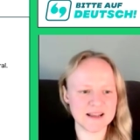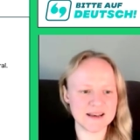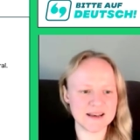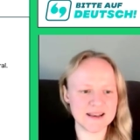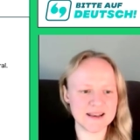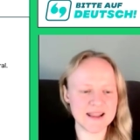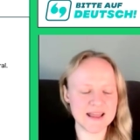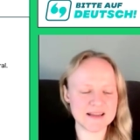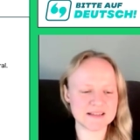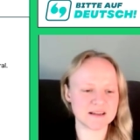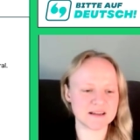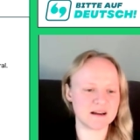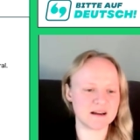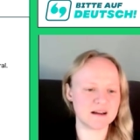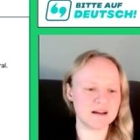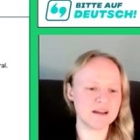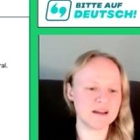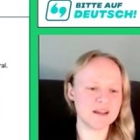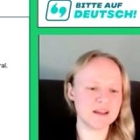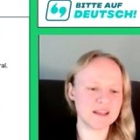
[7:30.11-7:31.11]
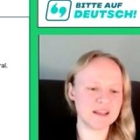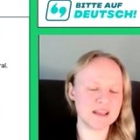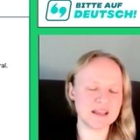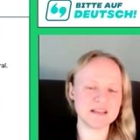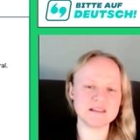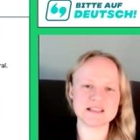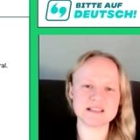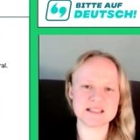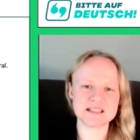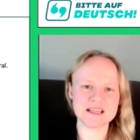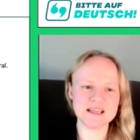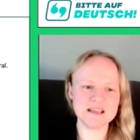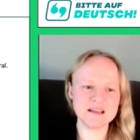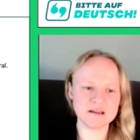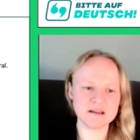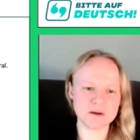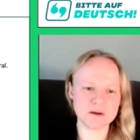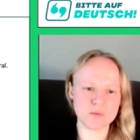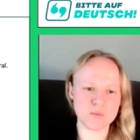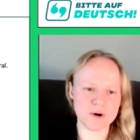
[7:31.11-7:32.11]
letter in the
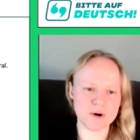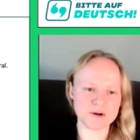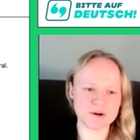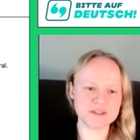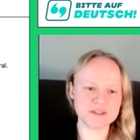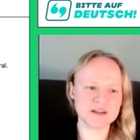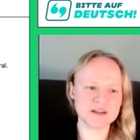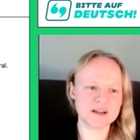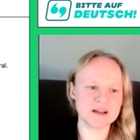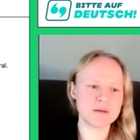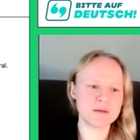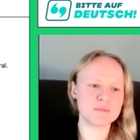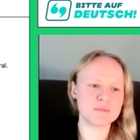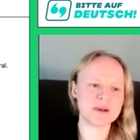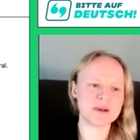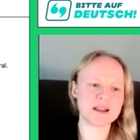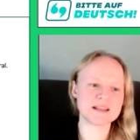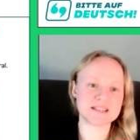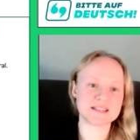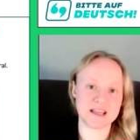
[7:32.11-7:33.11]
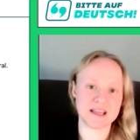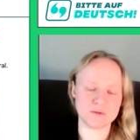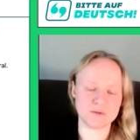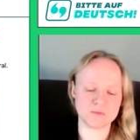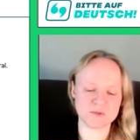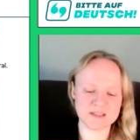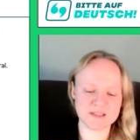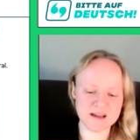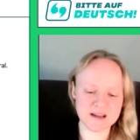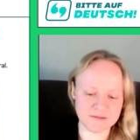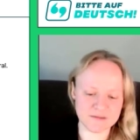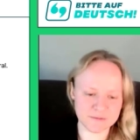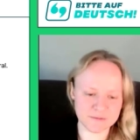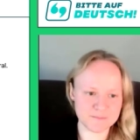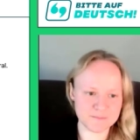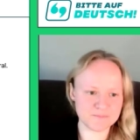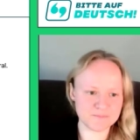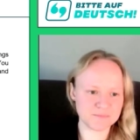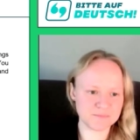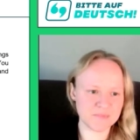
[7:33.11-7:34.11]
singular word, plus n was enough.